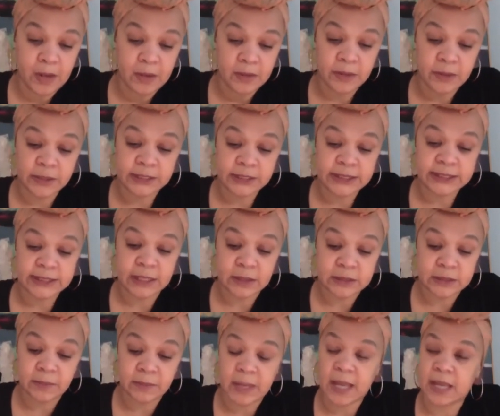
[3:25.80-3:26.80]
There is
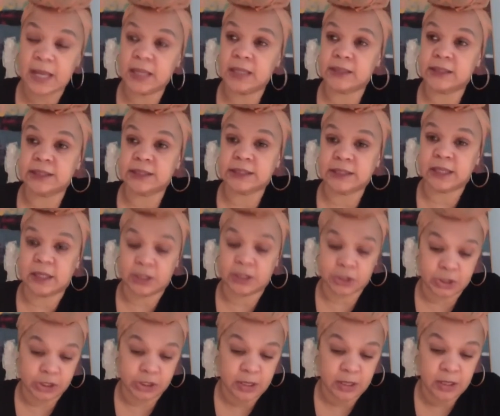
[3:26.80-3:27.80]
seldom any
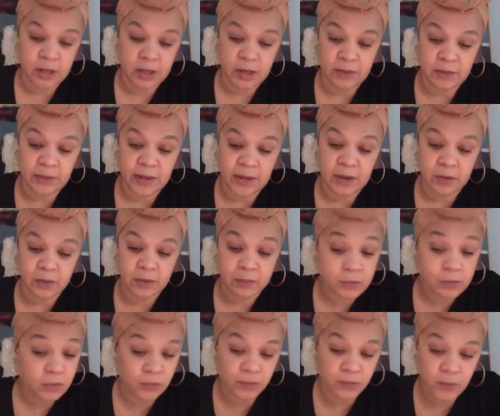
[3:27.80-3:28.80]
discussion of how
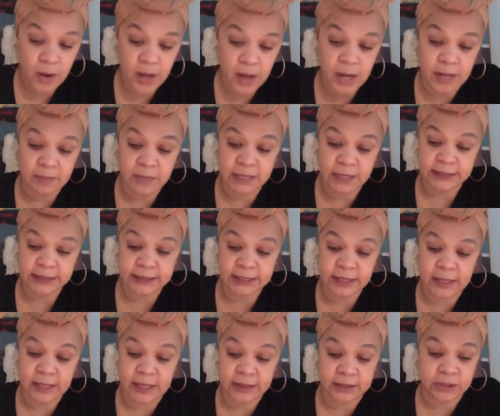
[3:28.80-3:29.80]
crime is
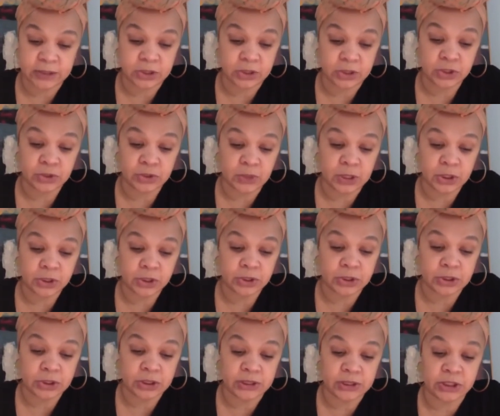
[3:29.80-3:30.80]
connected to
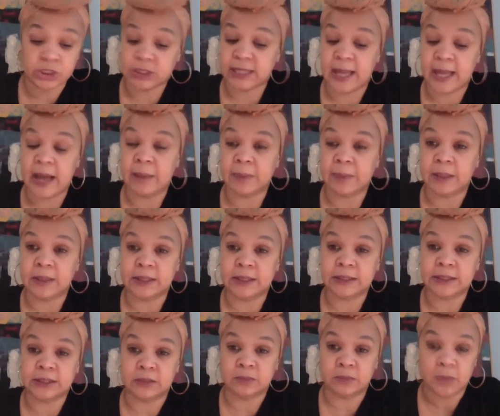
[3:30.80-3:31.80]
structures such as
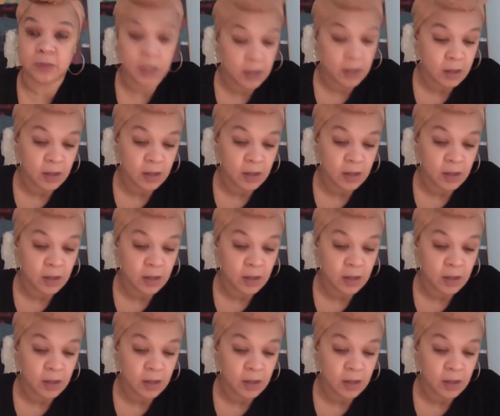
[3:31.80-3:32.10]
capitalism,